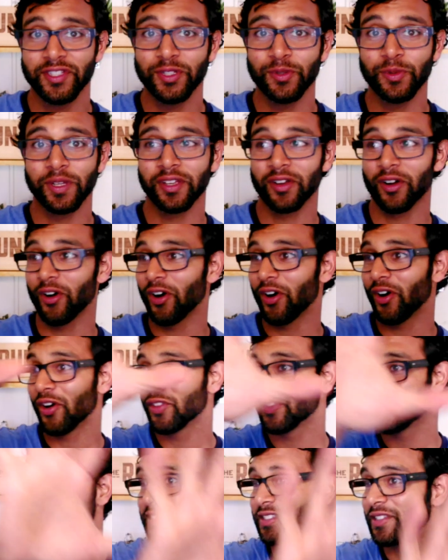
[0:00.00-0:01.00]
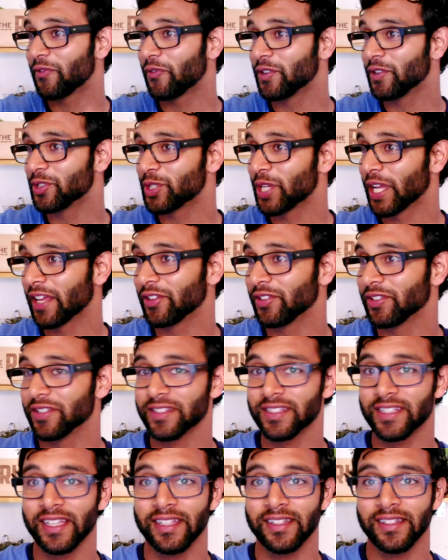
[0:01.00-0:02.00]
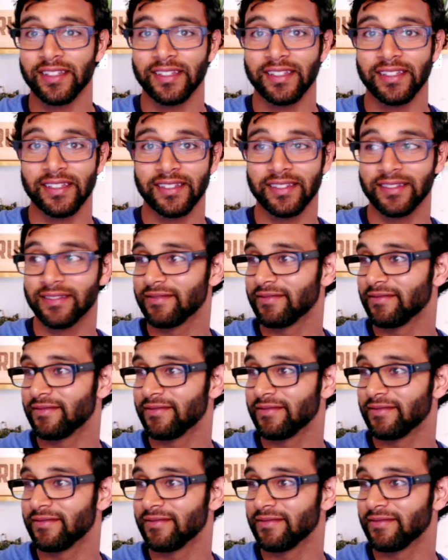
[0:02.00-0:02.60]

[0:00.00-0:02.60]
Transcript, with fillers: doing all these different channels and